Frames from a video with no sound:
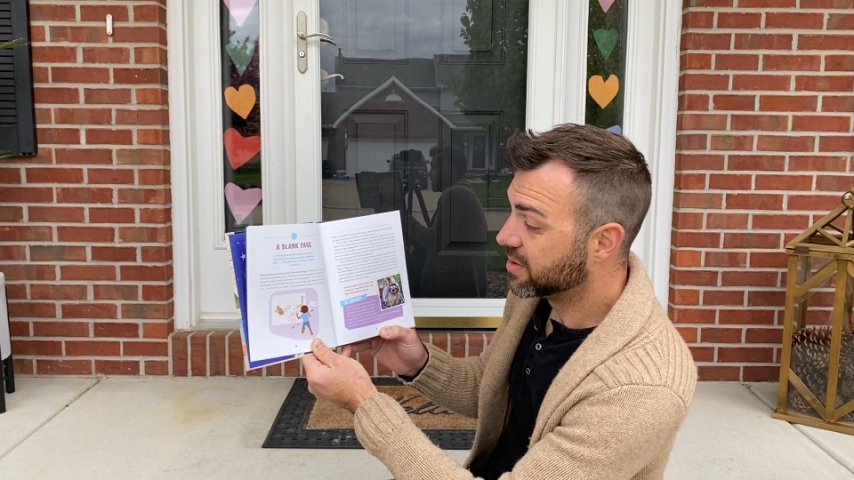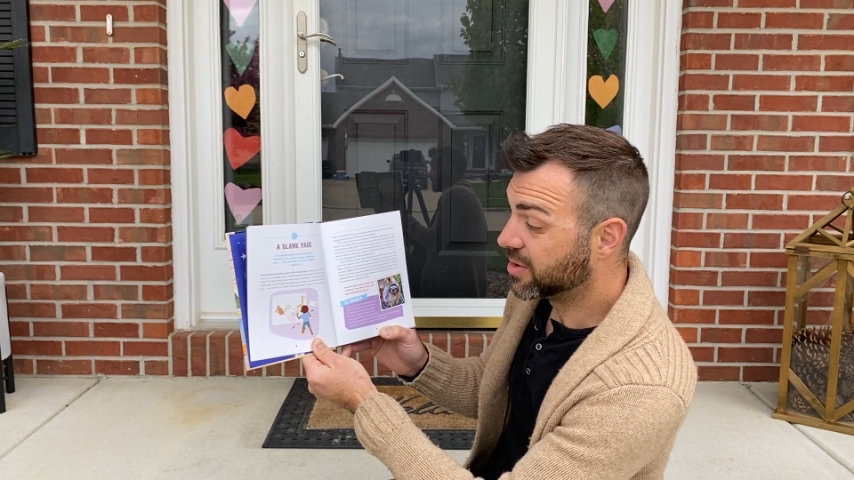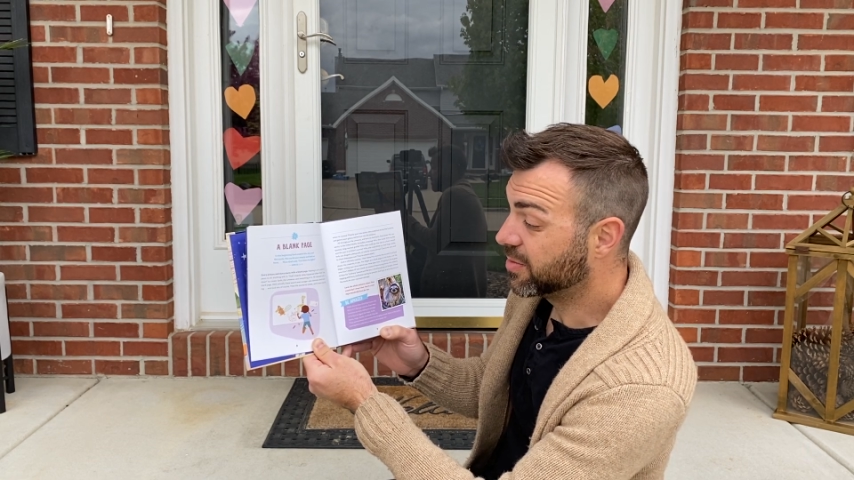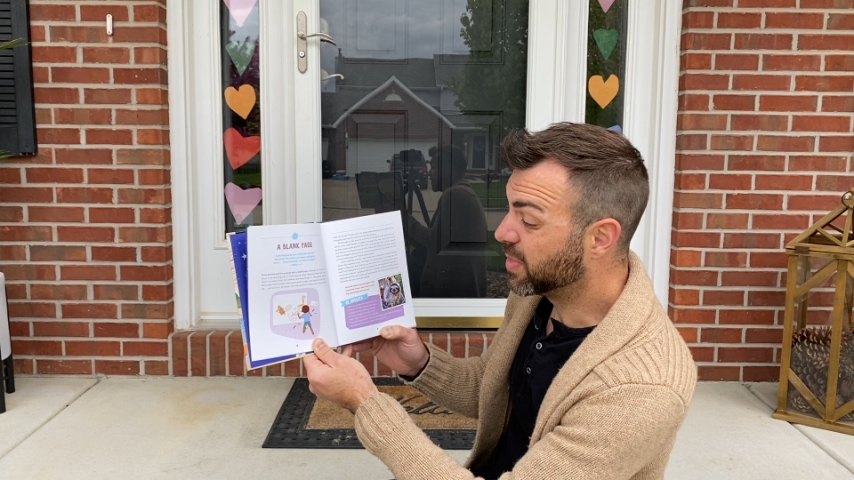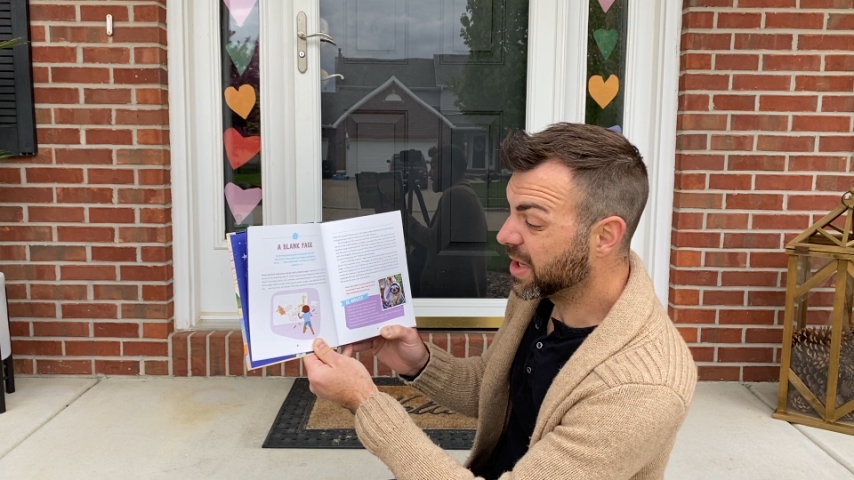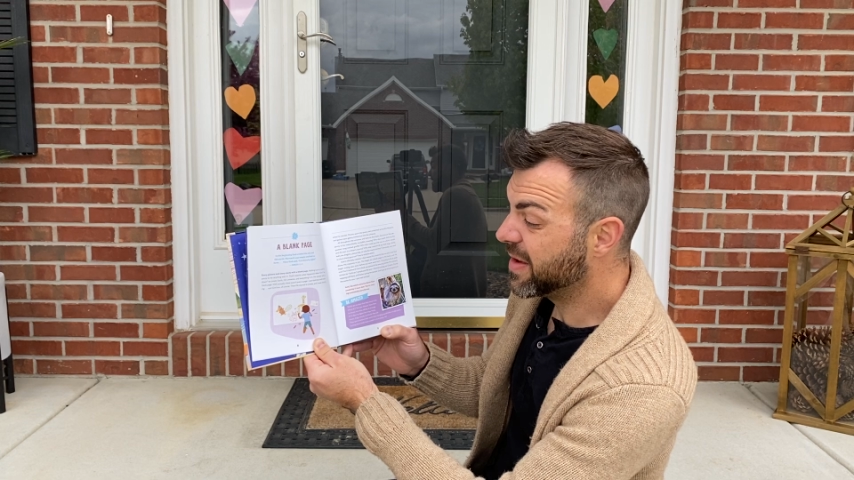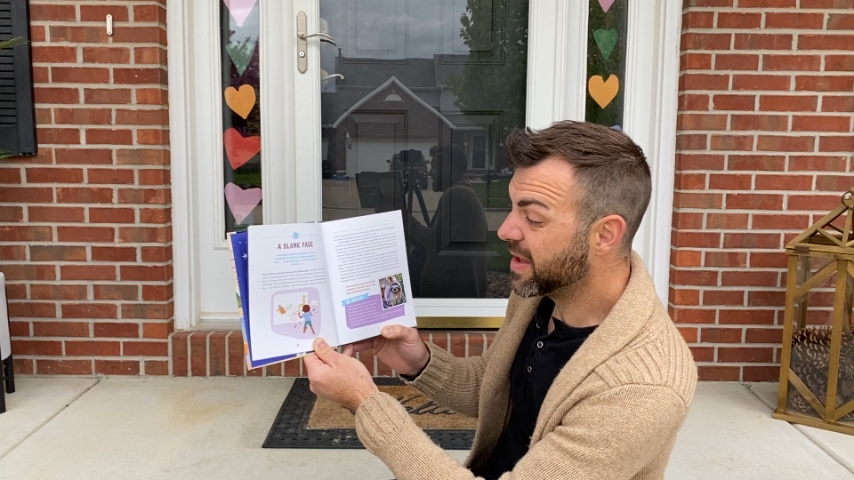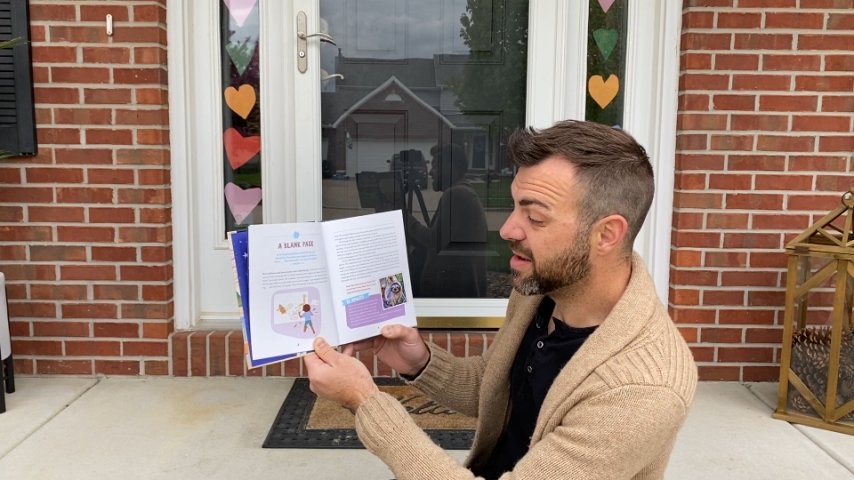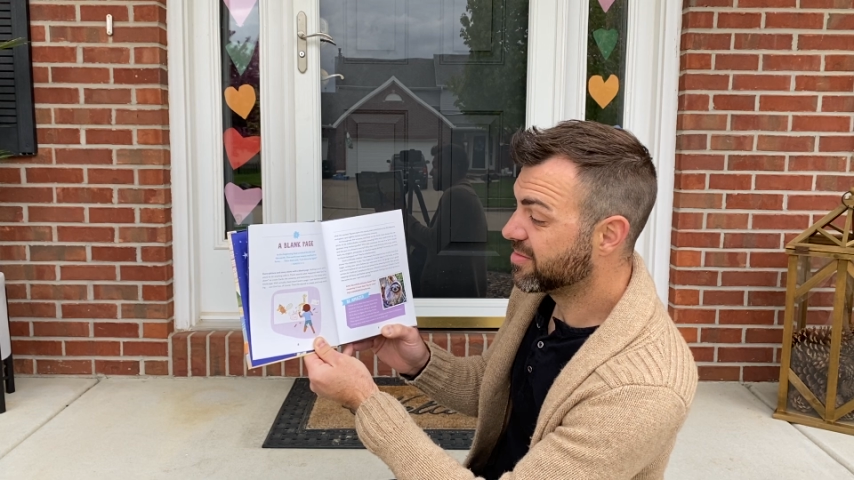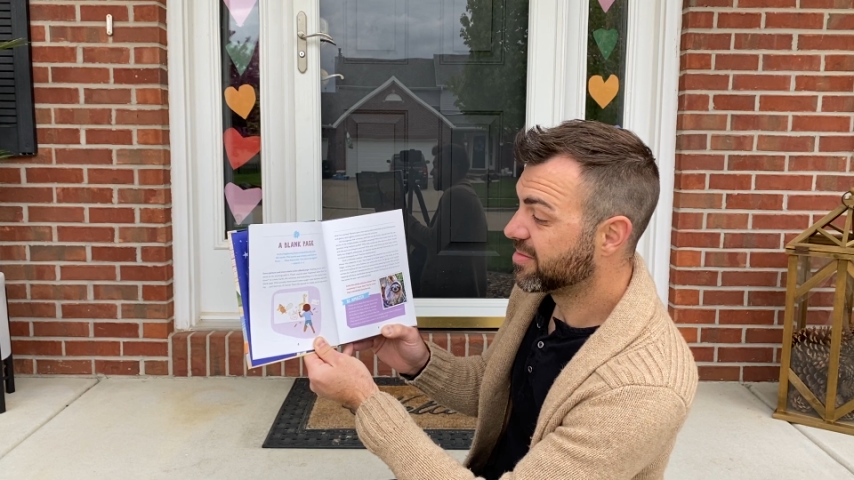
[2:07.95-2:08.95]
Don't believe
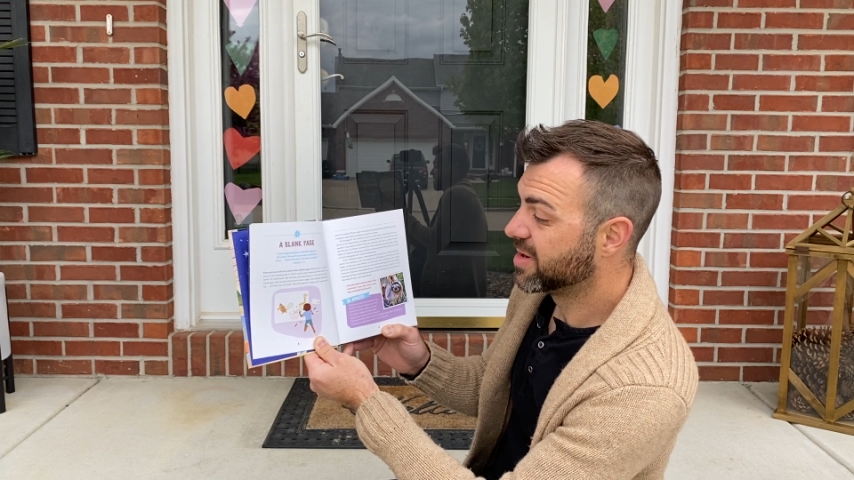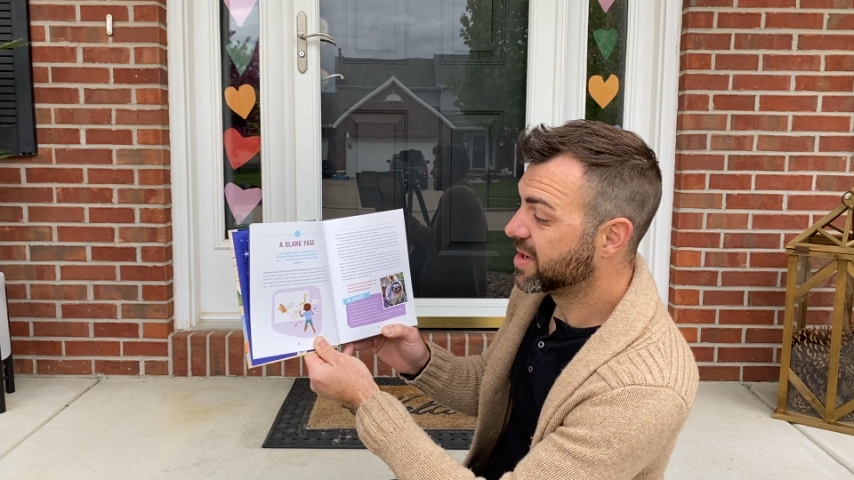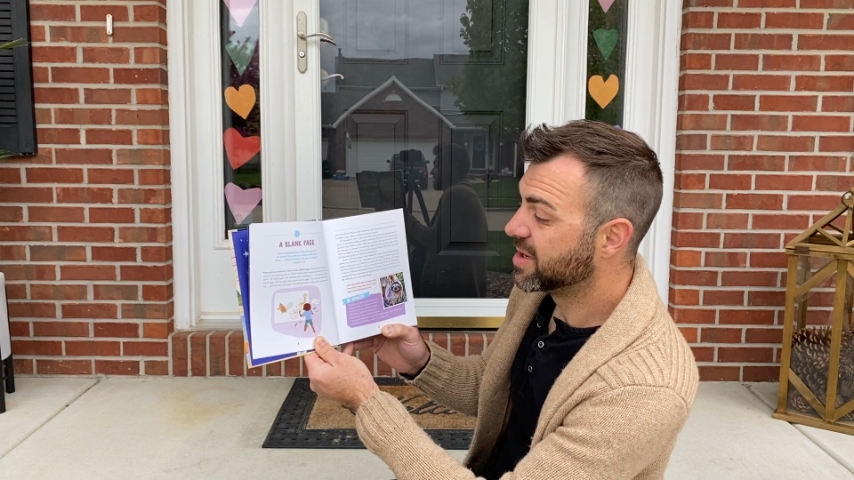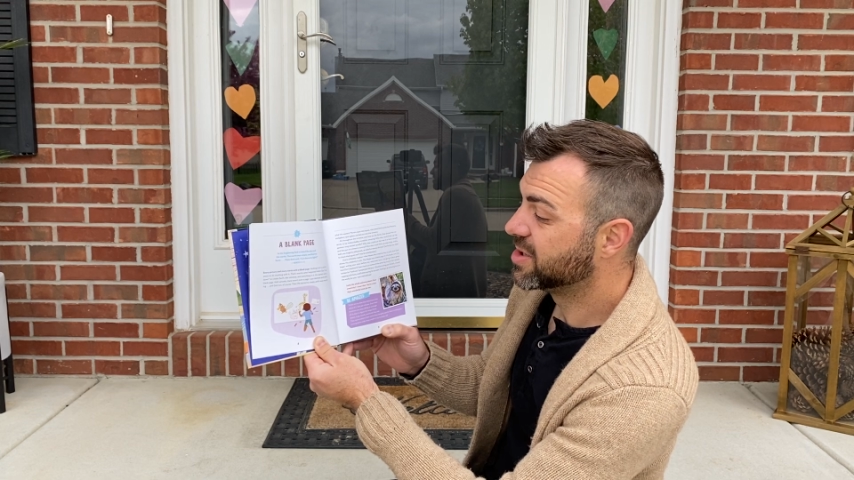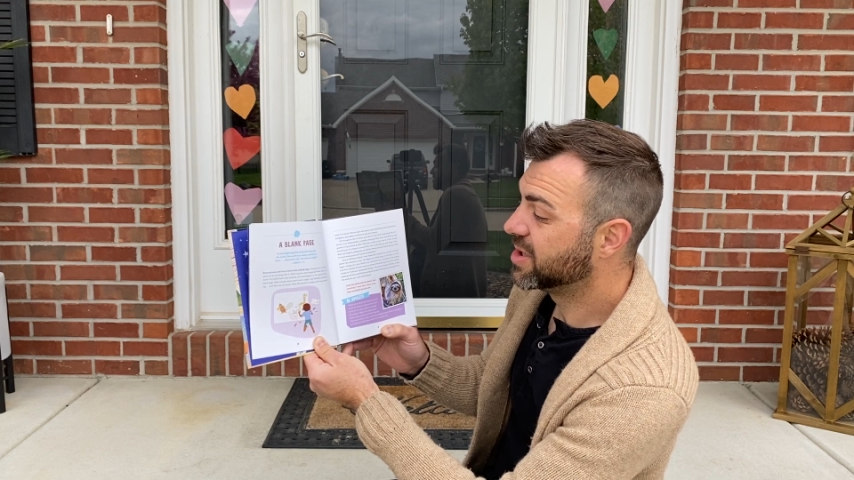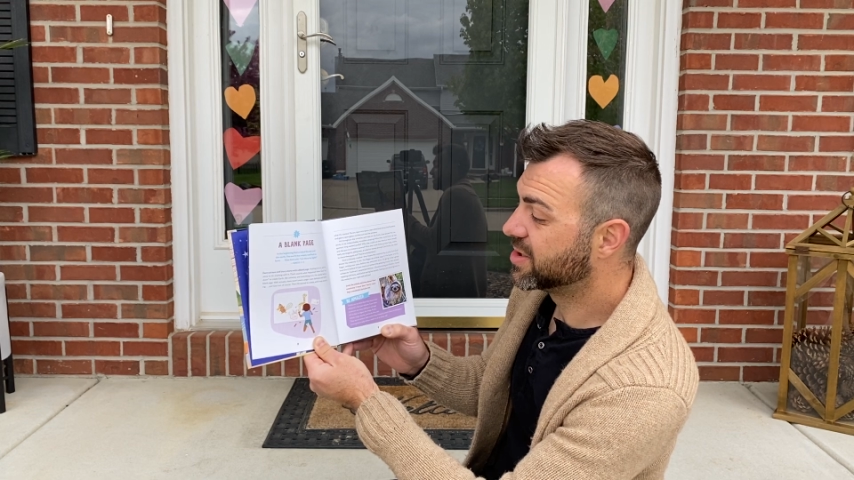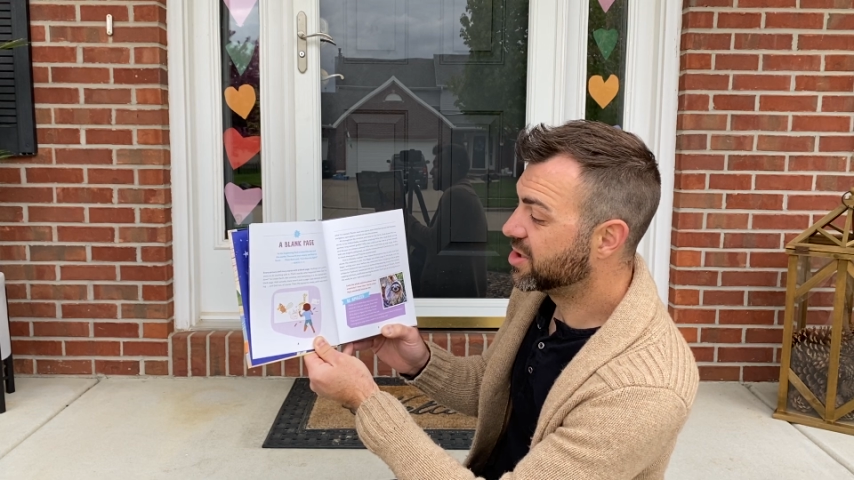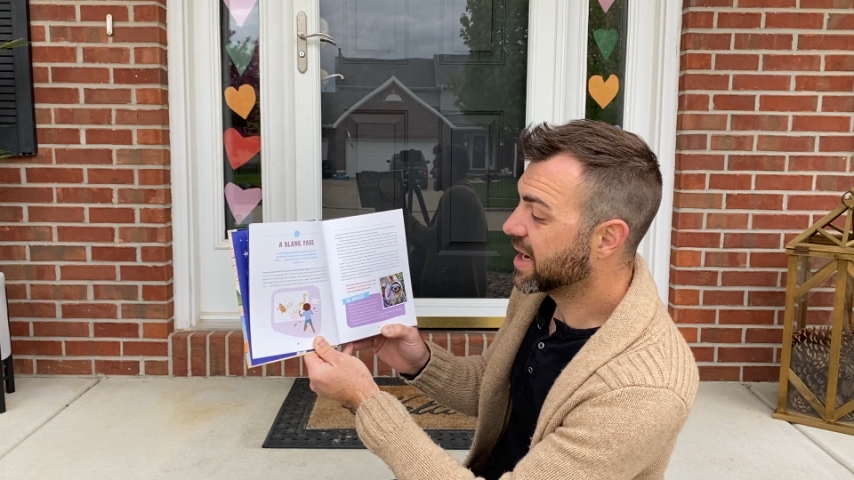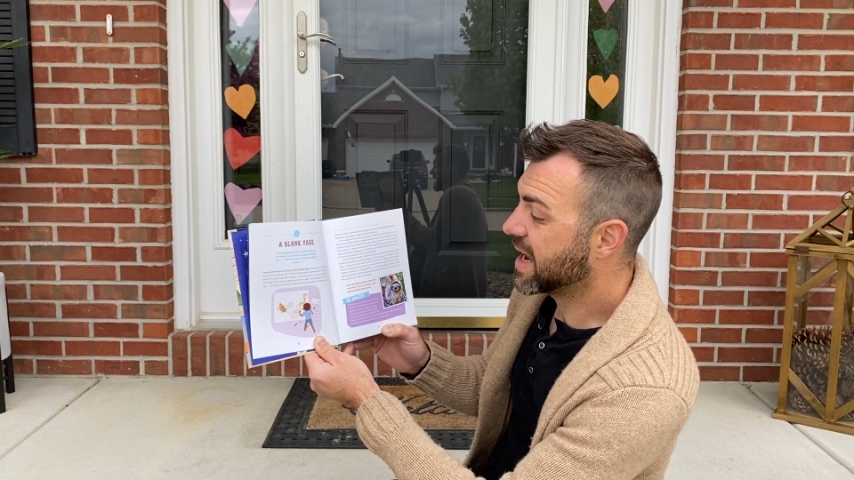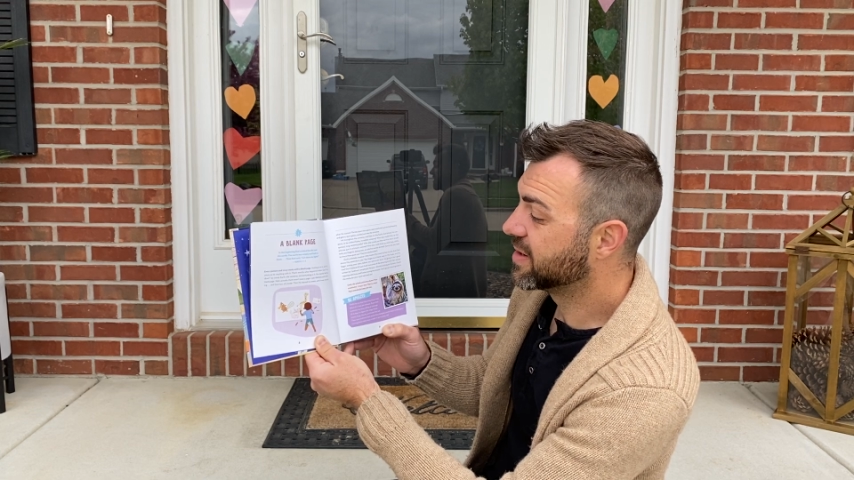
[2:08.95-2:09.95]
it? Just
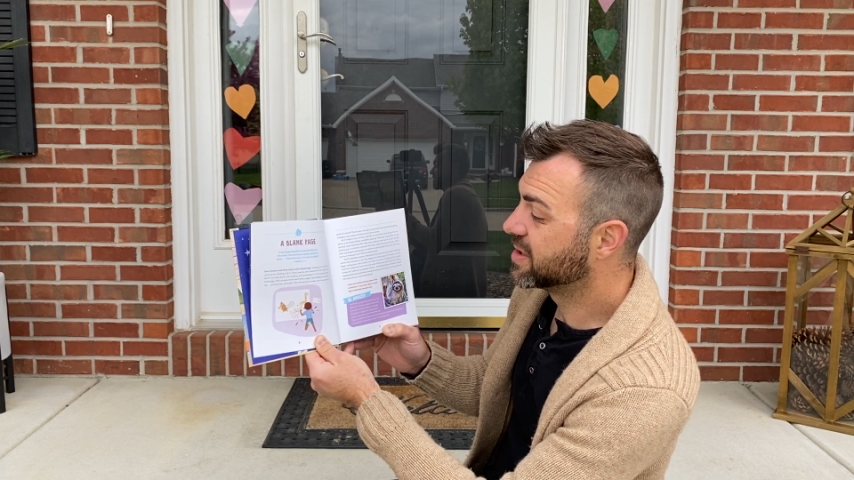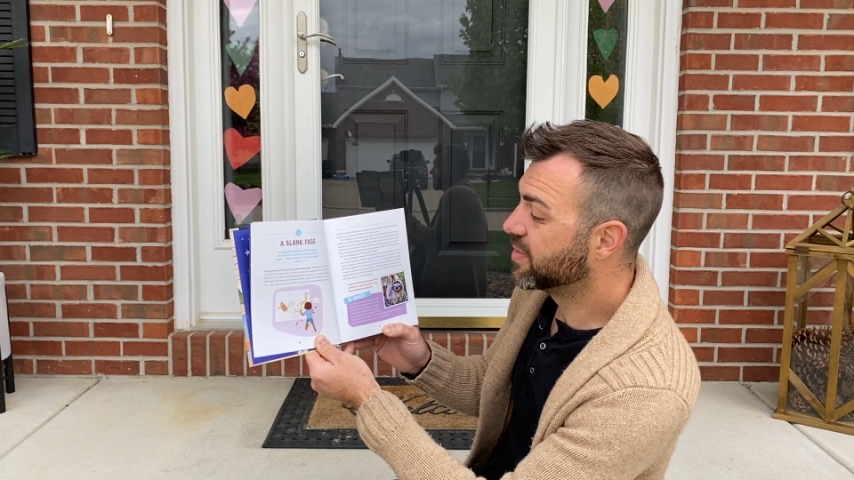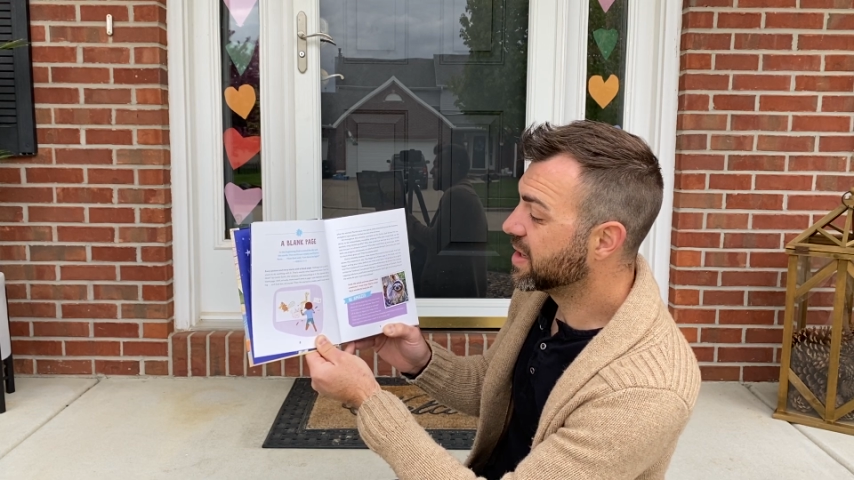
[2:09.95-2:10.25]
check out some